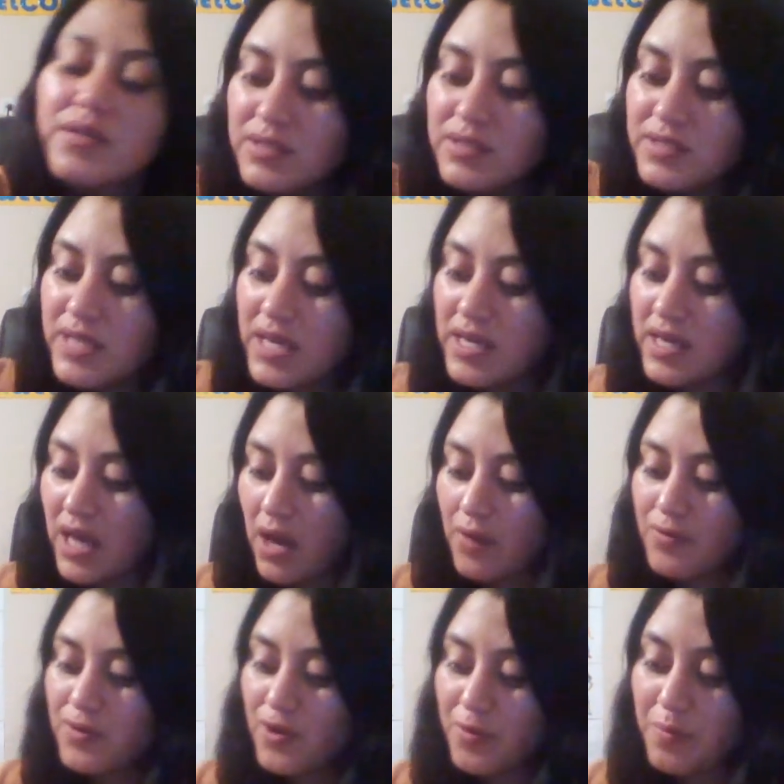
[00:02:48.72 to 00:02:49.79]
Take
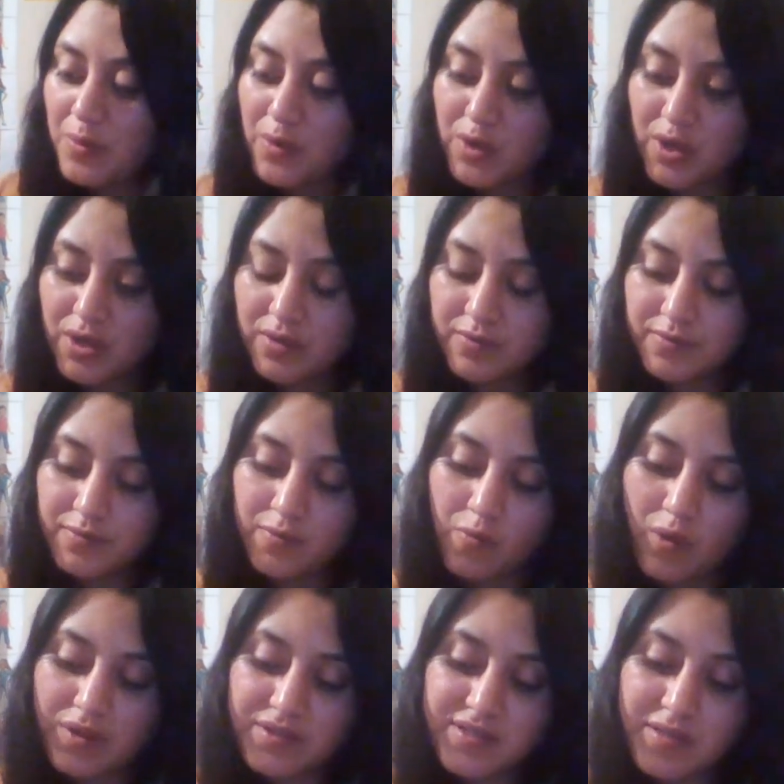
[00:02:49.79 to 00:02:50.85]
out your book.
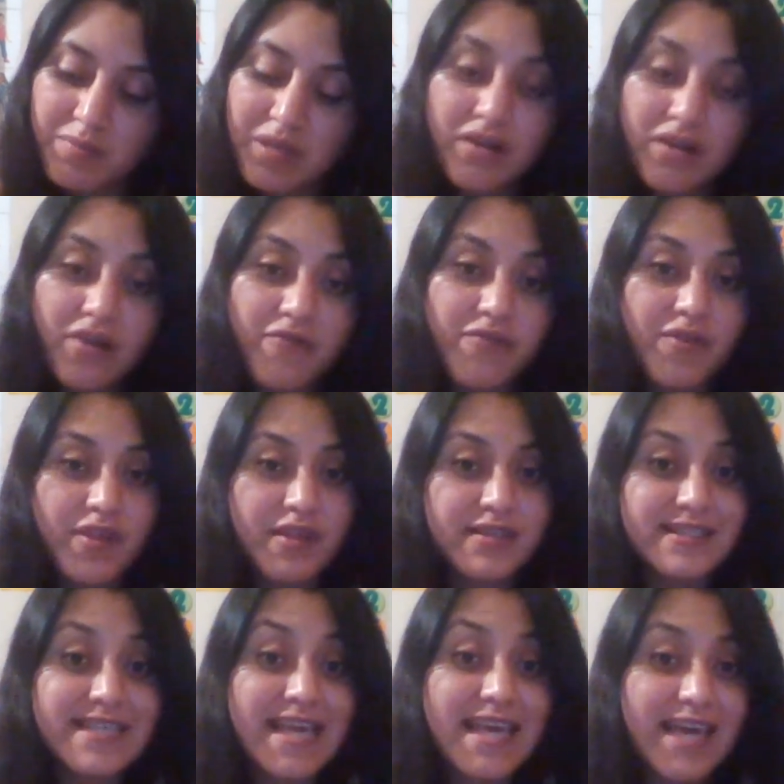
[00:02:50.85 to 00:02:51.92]
What's the meaning of the
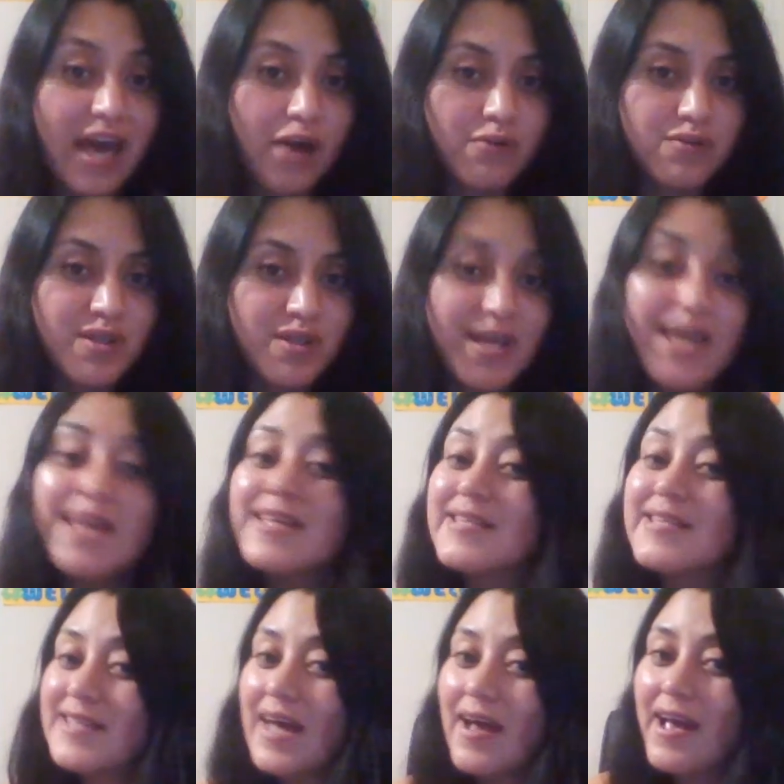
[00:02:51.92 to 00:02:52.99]
take out?
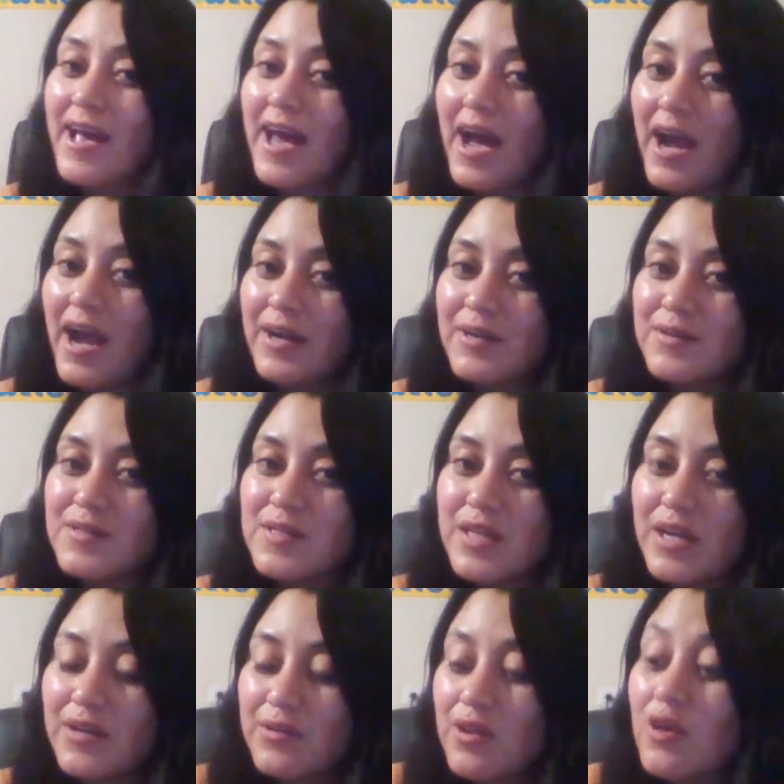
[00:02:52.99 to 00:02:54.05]
Sacar,
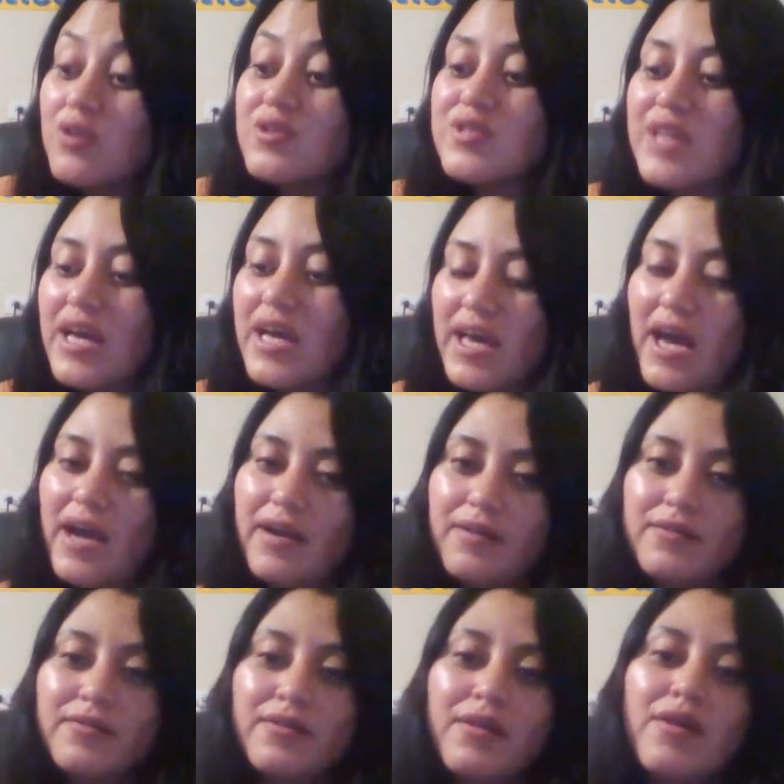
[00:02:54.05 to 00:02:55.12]
¿cierto? Sacar.
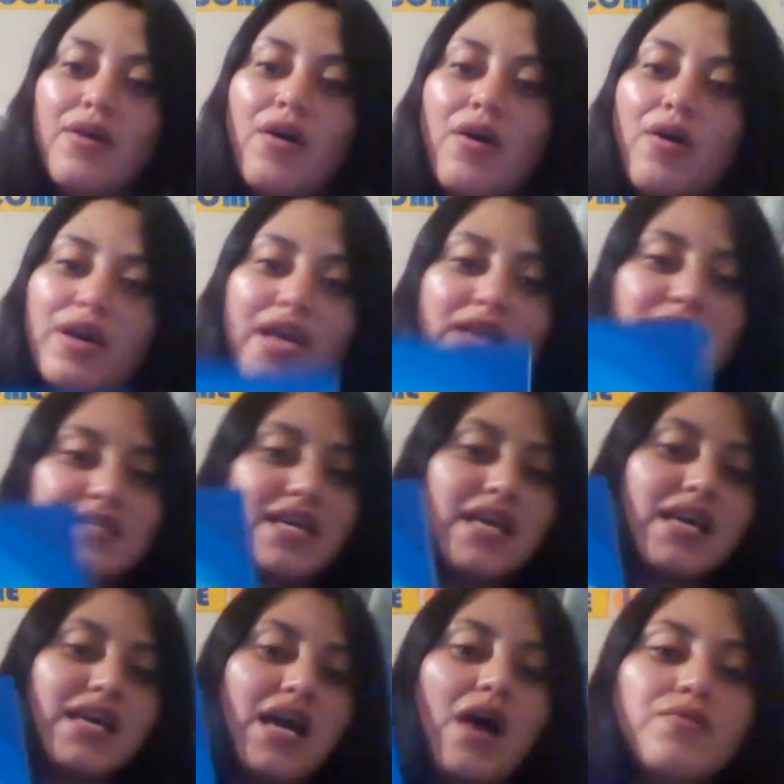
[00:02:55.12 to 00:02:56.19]
Okay,
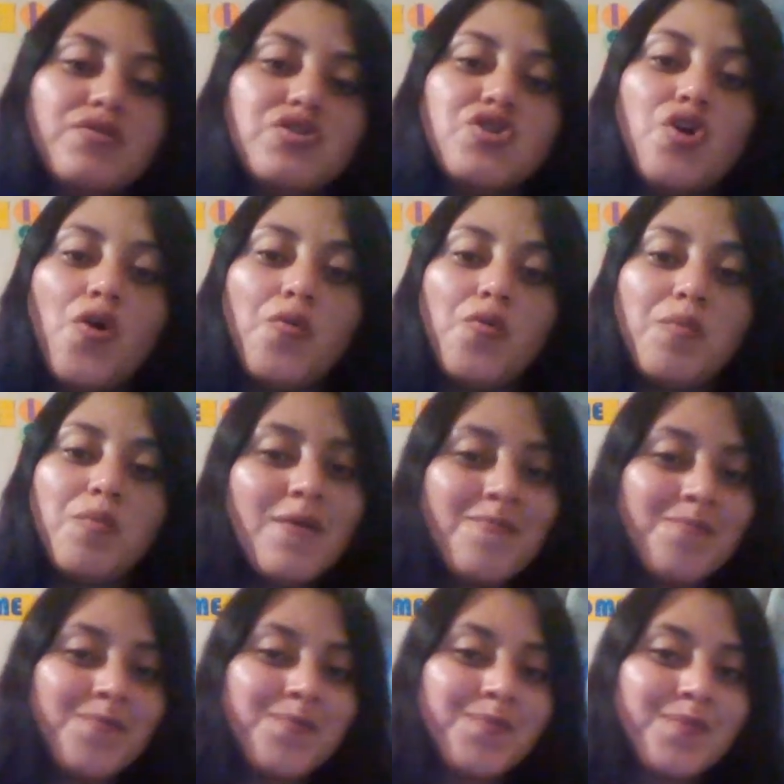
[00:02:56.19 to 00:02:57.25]
take out. Show me.
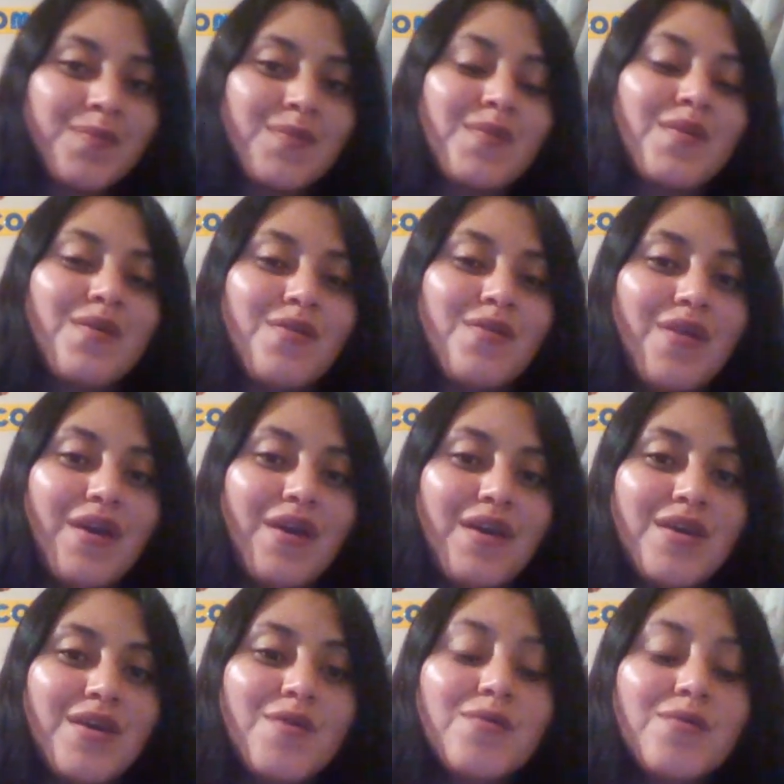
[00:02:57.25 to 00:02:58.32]

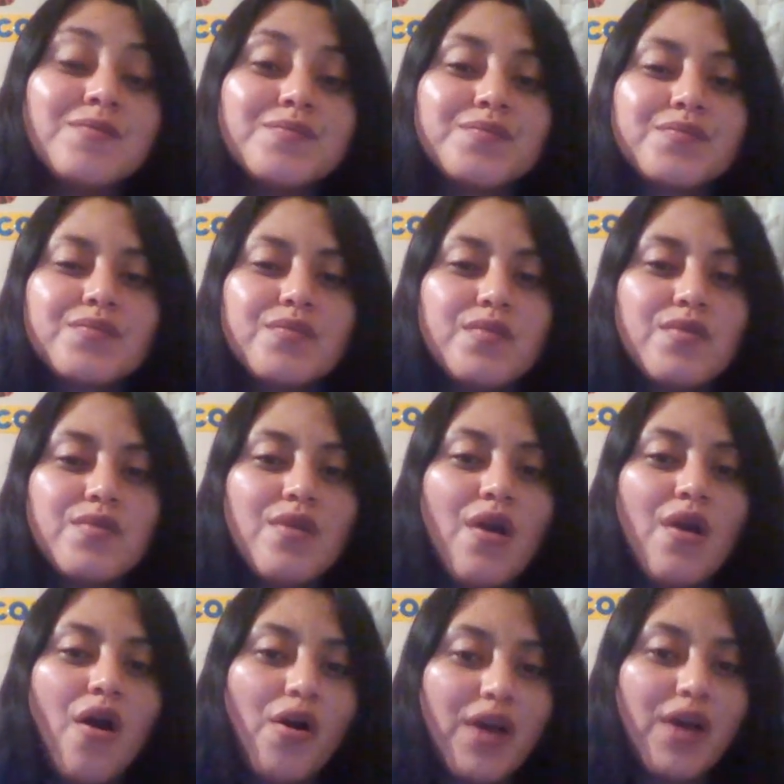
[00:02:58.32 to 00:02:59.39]
Thank you.
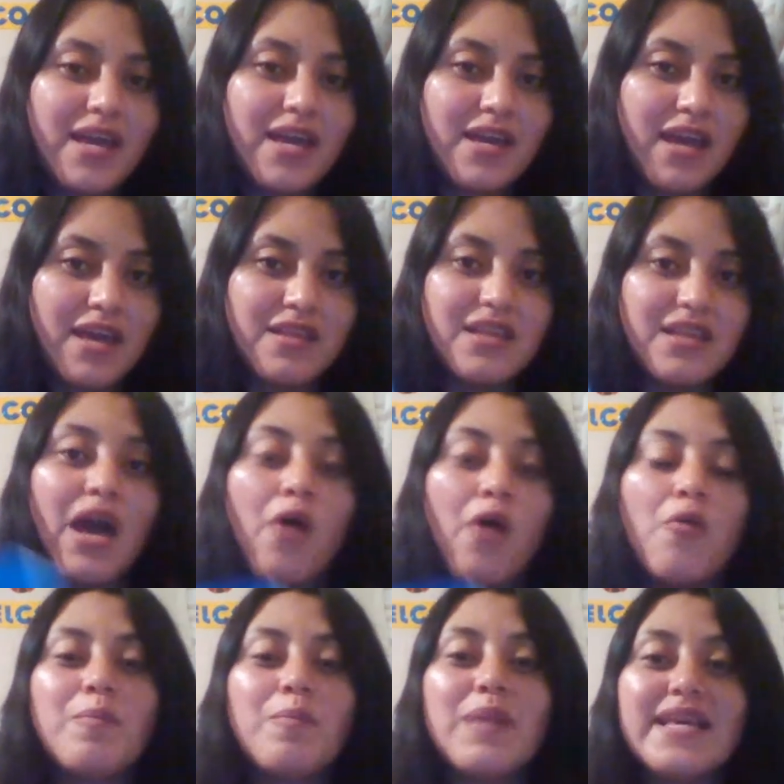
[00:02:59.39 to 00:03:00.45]
Okay, Haddie, now
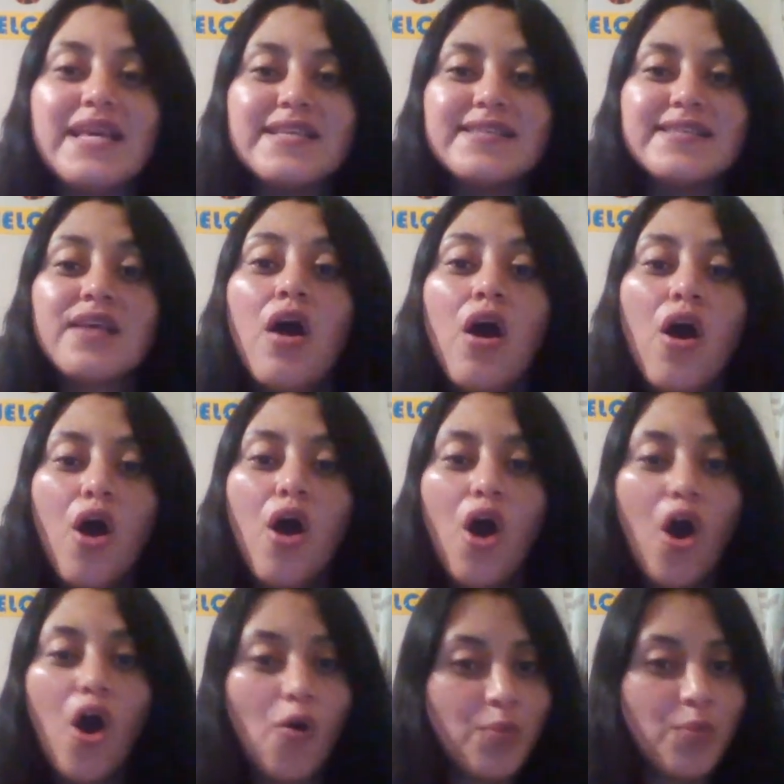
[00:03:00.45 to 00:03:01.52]
please
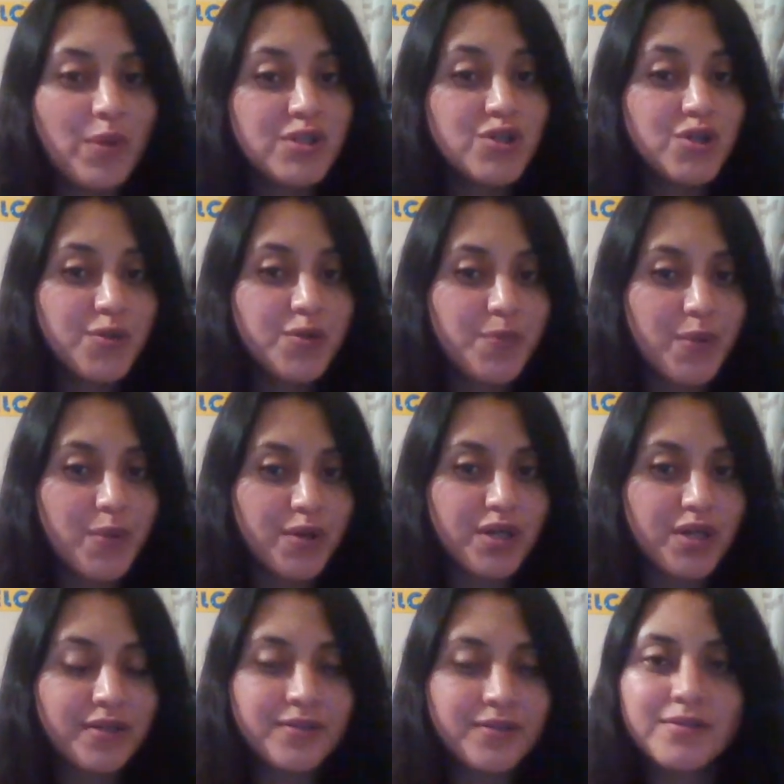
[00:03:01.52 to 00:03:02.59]
open your book.
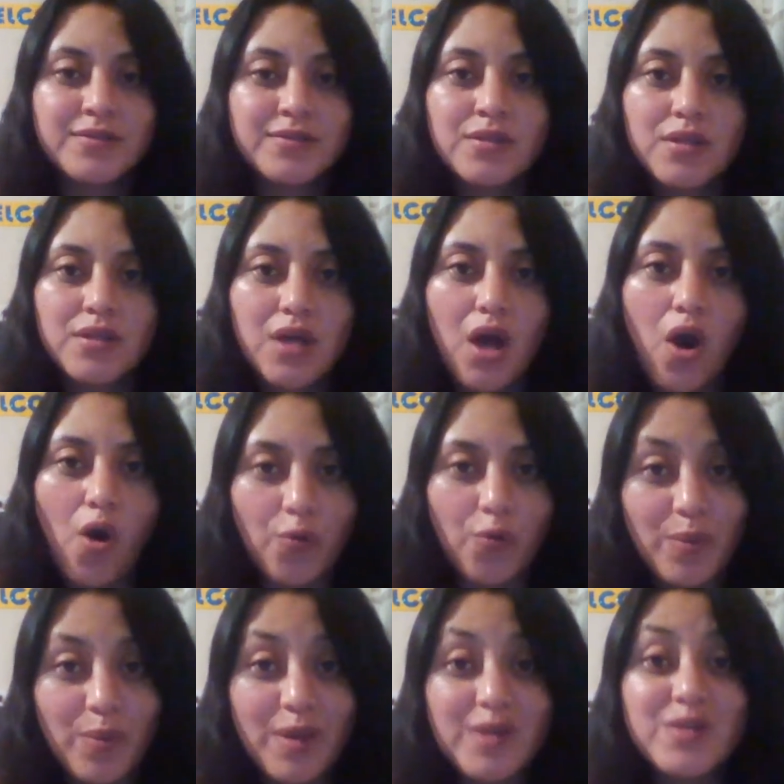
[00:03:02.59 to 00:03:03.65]

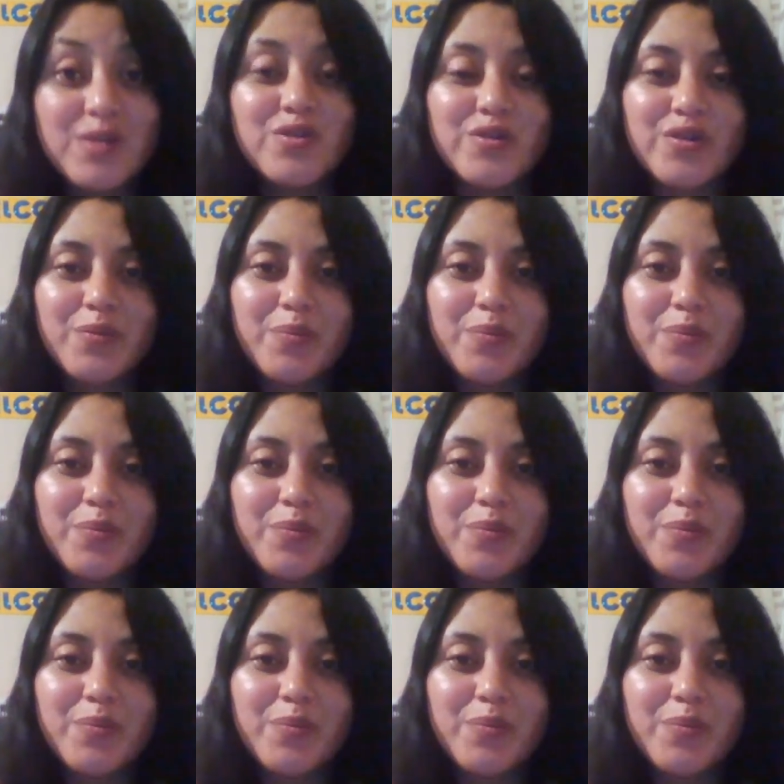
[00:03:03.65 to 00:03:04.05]
Open your